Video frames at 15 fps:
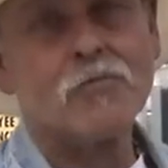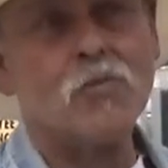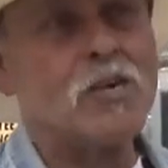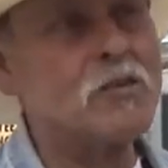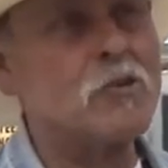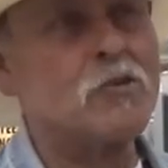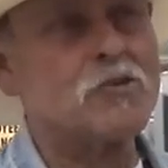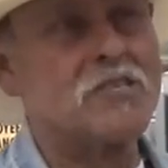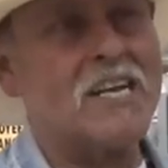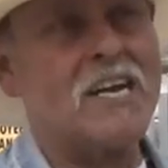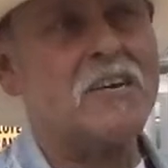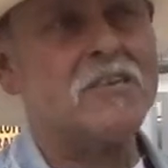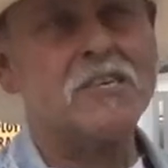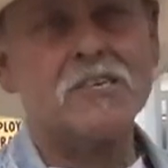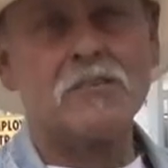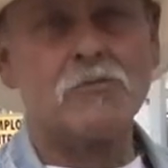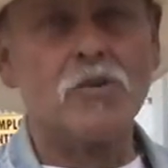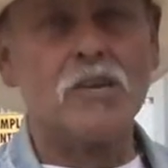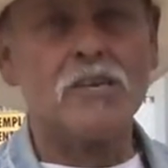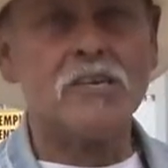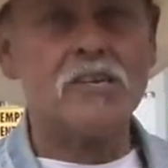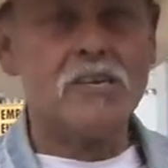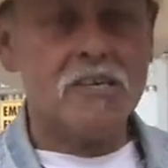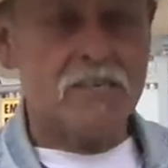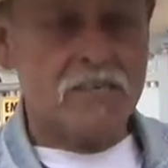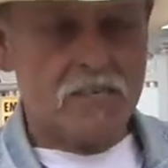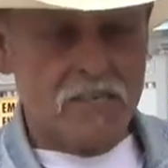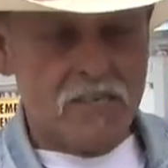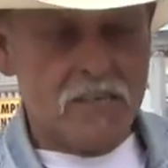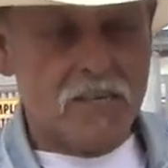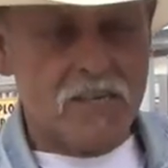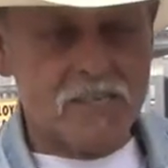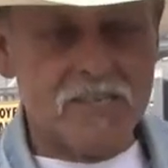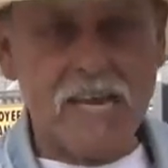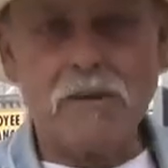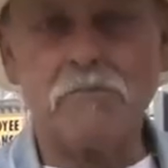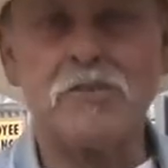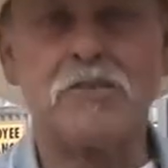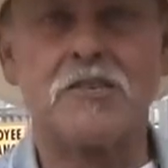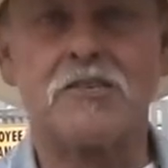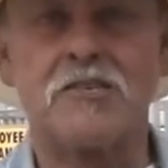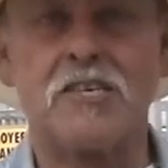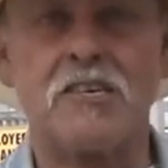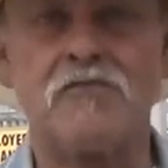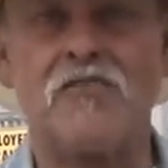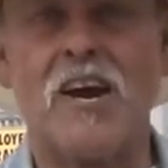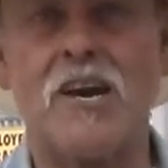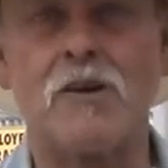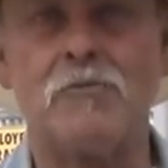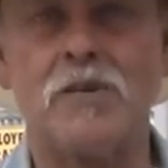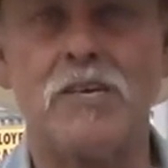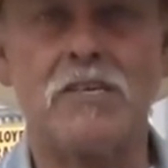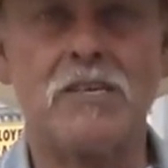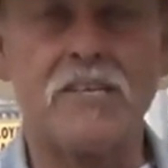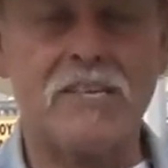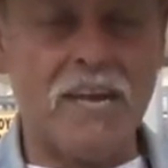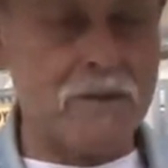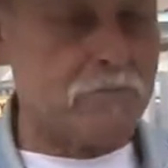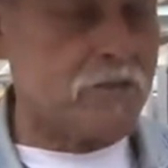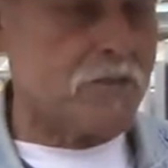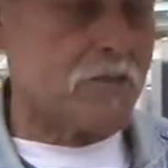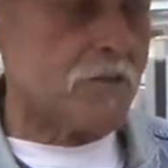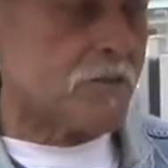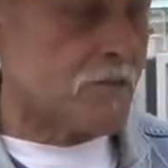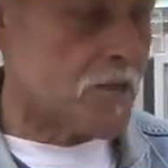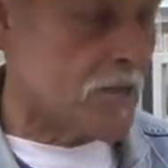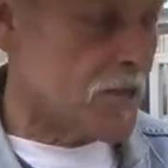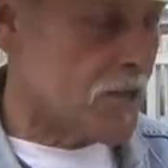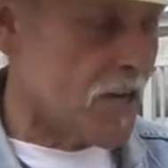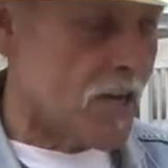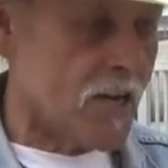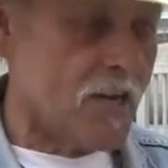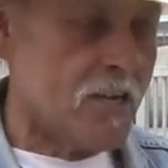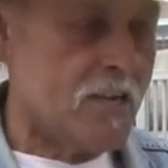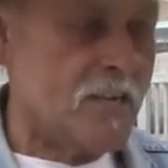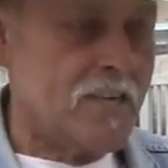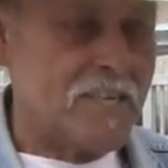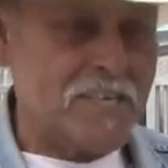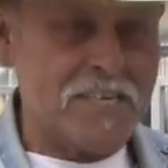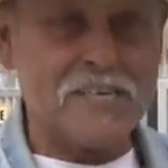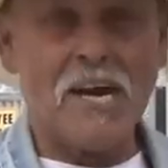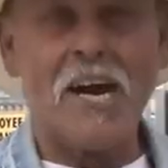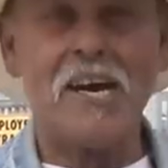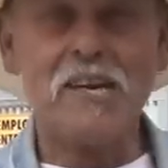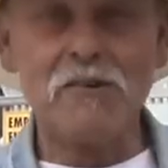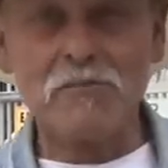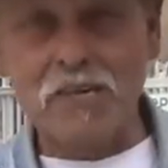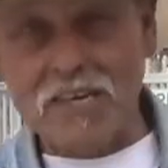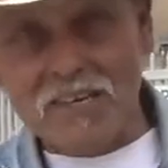One goes down, it really uh, damages the environment, it damages the uh, economy.